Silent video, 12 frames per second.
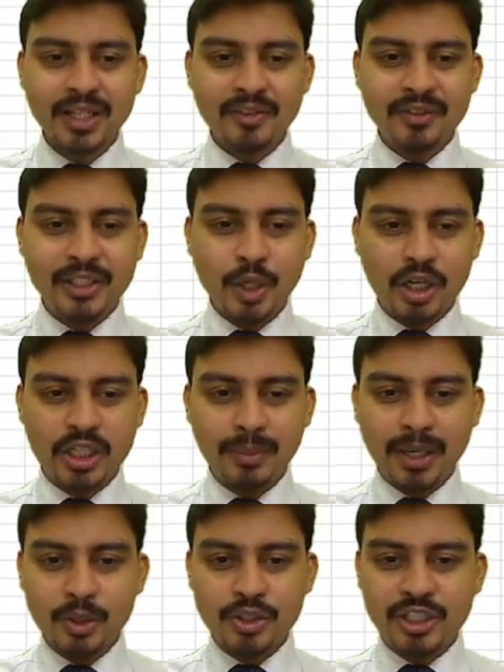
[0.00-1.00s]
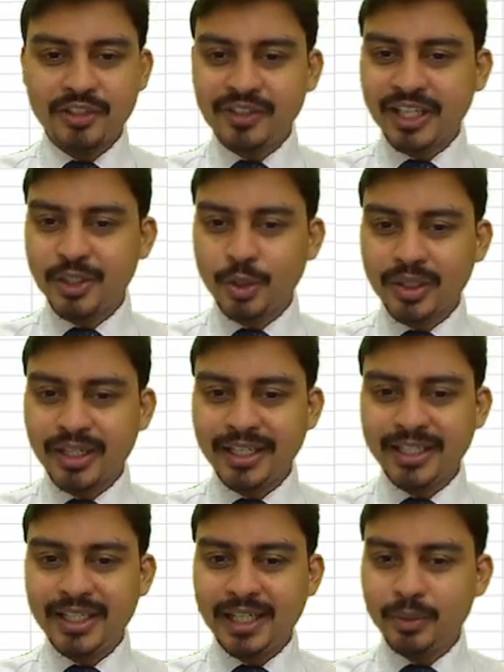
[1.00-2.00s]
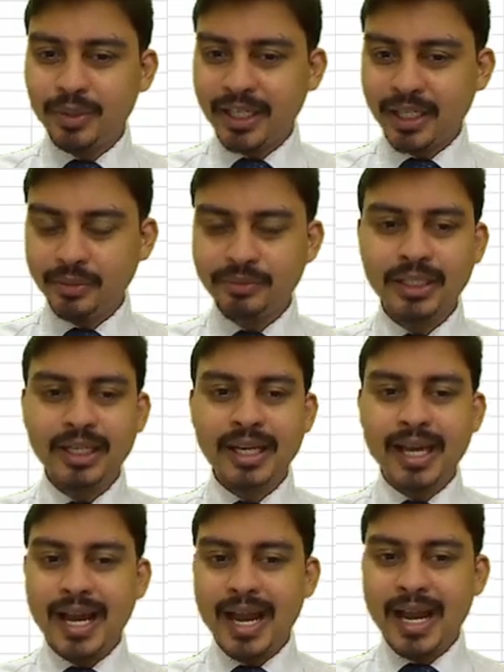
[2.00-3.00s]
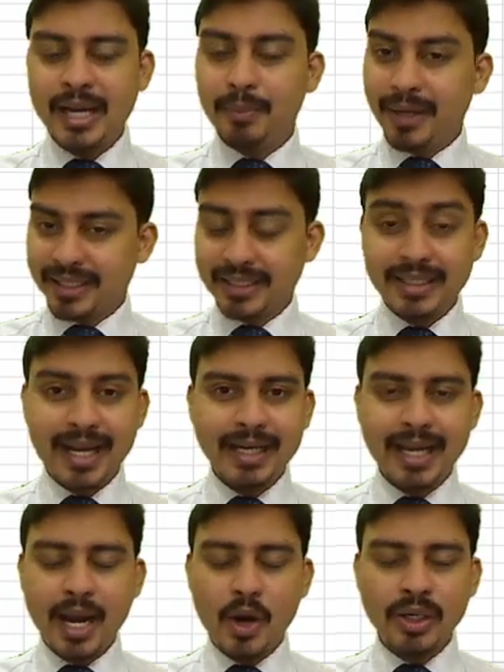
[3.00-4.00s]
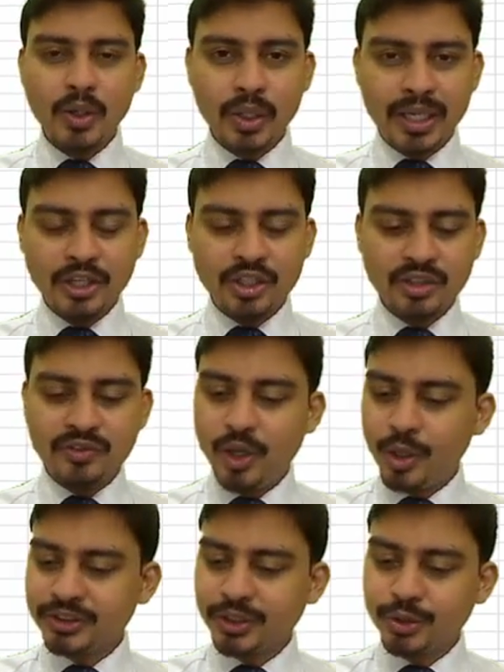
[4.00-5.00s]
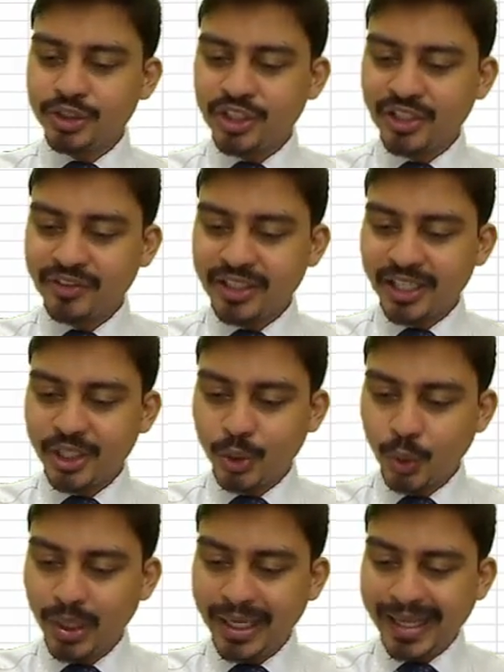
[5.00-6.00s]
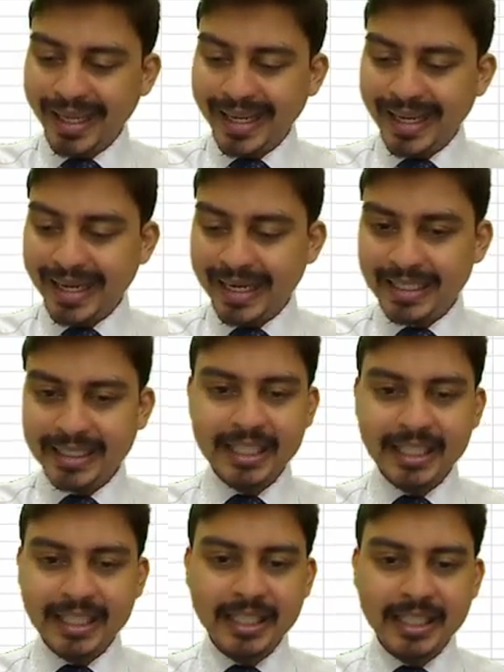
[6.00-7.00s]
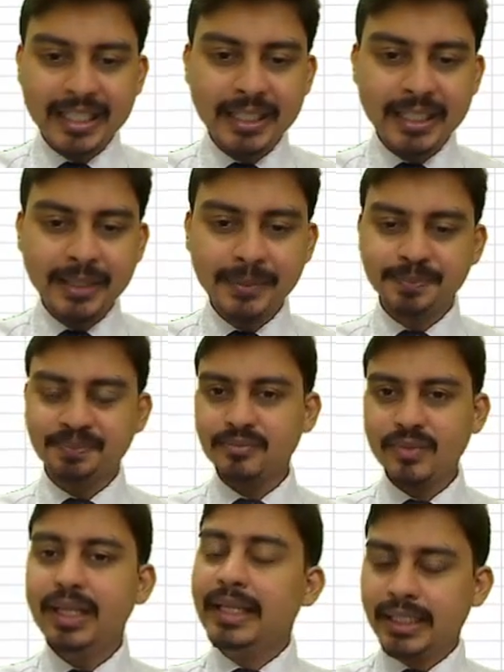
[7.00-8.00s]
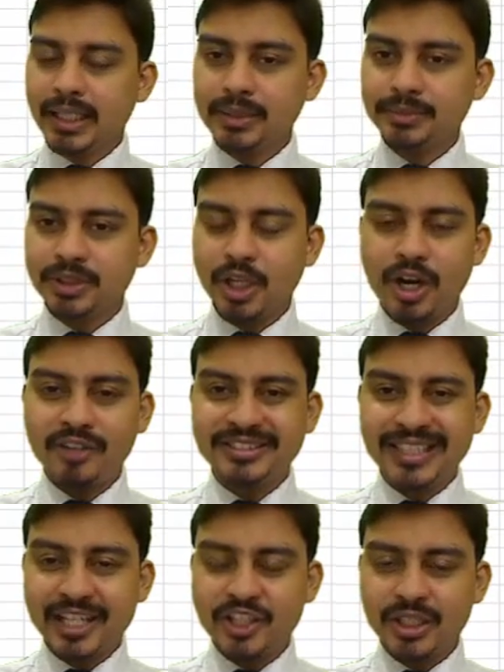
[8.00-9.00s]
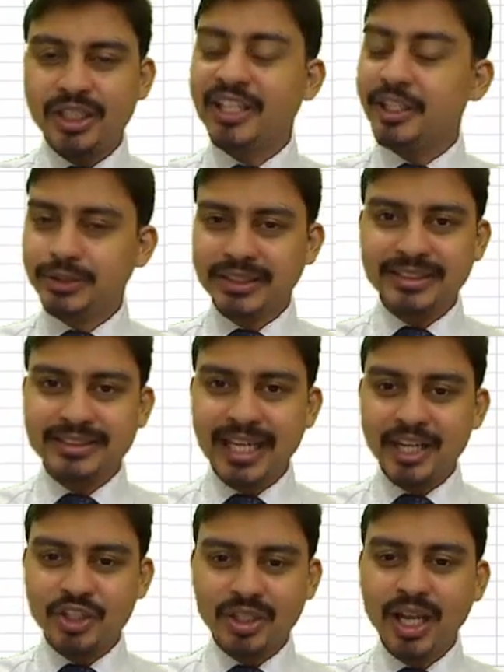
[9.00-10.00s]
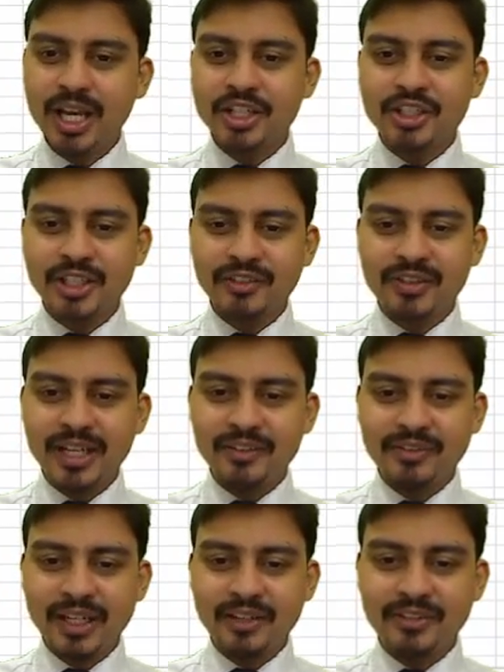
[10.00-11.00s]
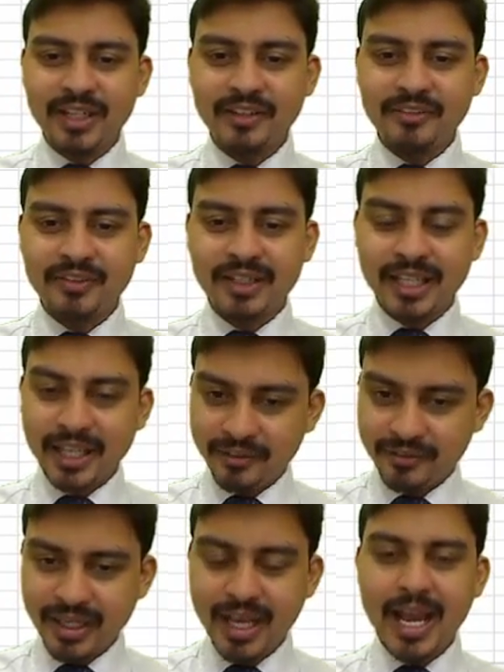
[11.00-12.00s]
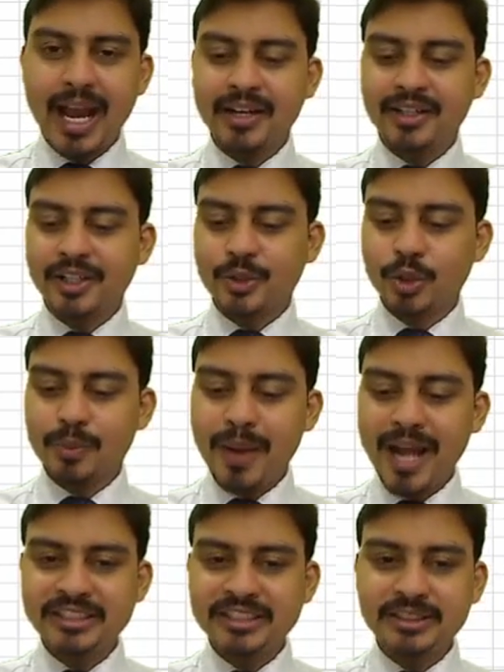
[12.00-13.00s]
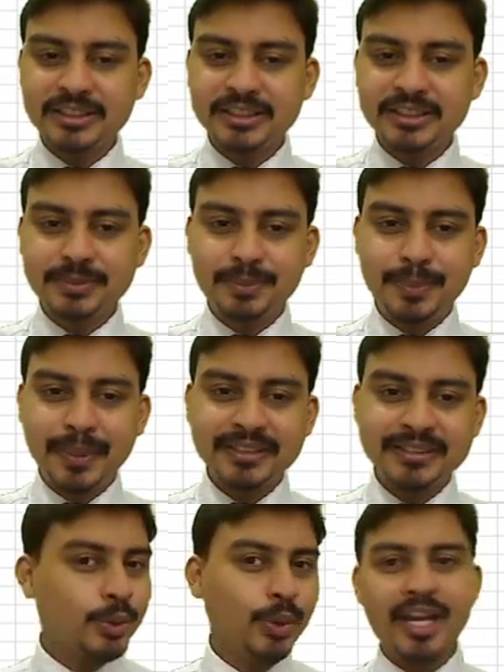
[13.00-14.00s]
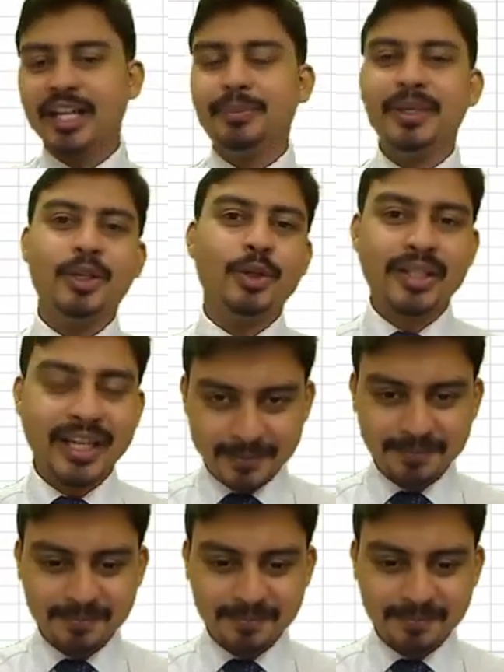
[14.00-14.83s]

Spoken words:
we talked about Shift Ctrl right, down, down, and better than that, on occasions we also use Shift Ctrl End key. In terms of selection, reducing the selection, Shift left, left, left, left, and Ctrl backspace key to help me go to the header.